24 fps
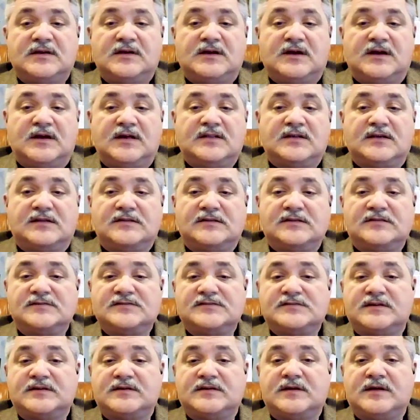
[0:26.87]
at the Clinical
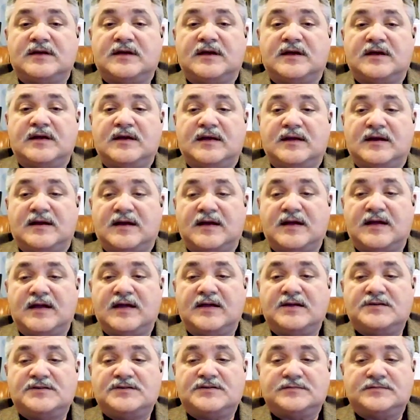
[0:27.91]
Center at NIH.